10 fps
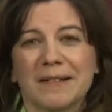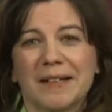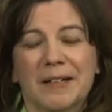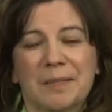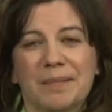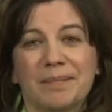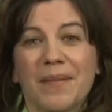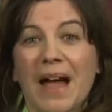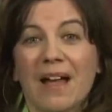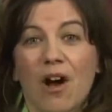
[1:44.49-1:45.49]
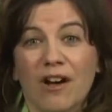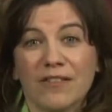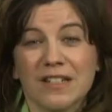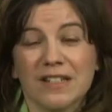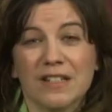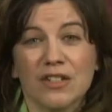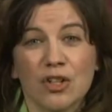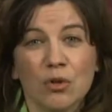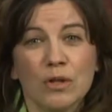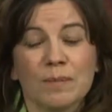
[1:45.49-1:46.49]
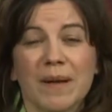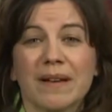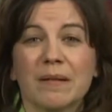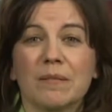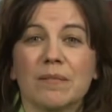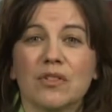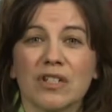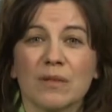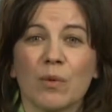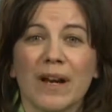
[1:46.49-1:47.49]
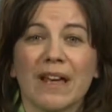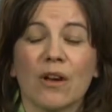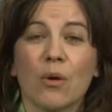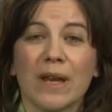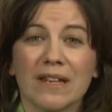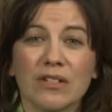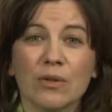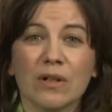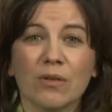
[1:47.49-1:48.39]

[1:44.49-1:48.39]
I often don't, but just when I go into a